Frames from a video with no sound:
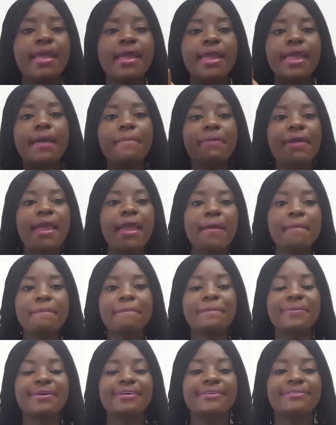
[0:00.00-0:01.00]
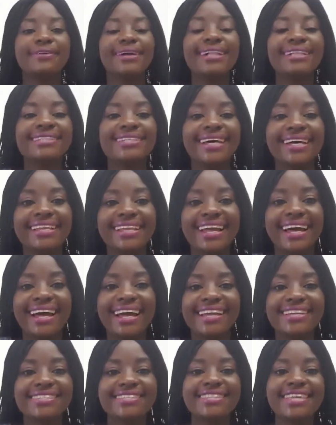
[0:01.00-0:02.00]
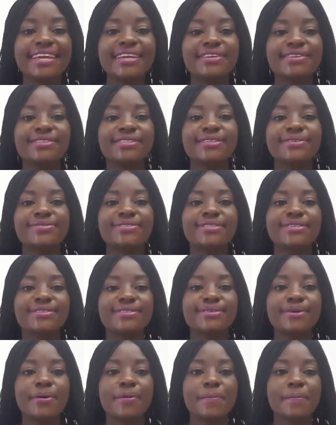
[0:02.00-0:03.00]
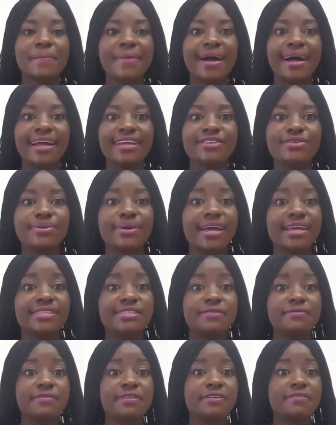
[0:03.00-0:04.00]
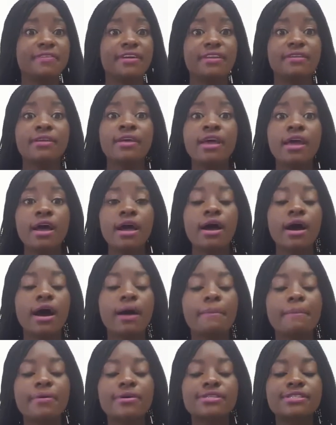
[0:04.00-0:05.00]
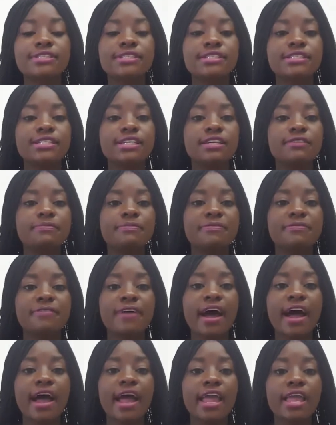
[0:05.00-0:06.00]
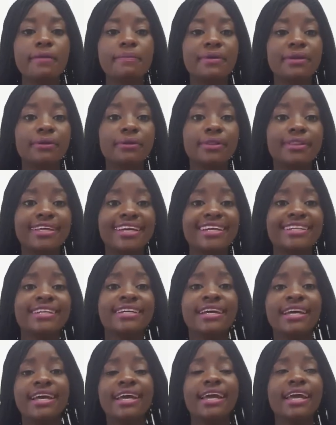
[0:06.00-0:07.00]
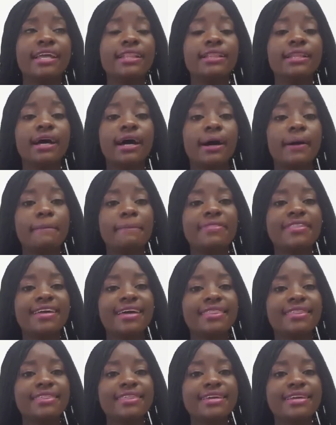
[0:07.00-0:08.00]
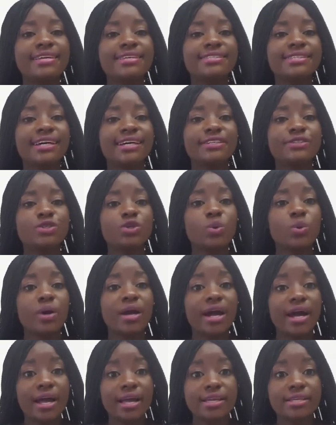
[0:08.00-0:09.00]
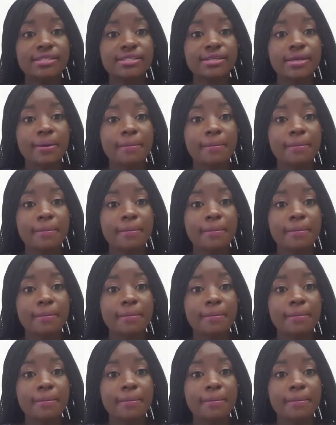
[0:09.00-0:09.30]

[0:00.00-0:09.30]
Hip hip, well done, guys. Thank you so much. You guys have given a positive vibe and all that. And the other thing is that you guys,